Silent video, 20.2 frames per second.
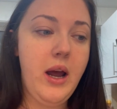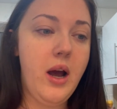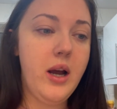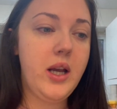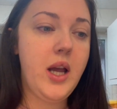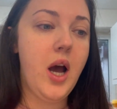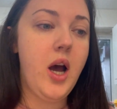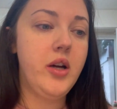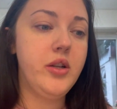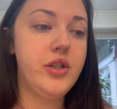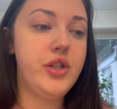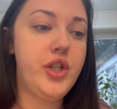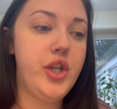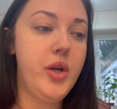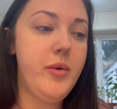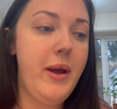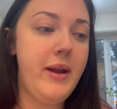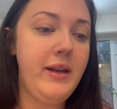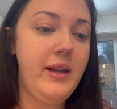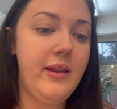I can't
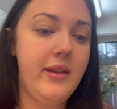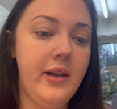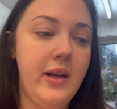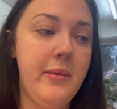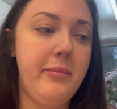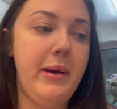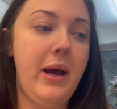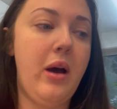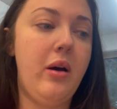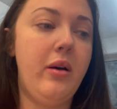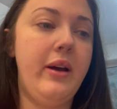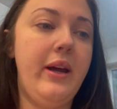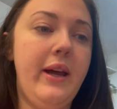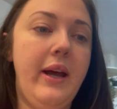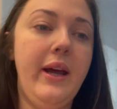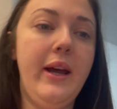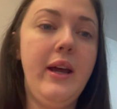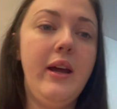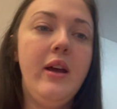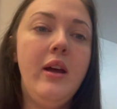do anything about
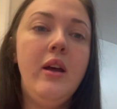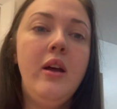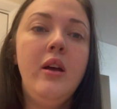it.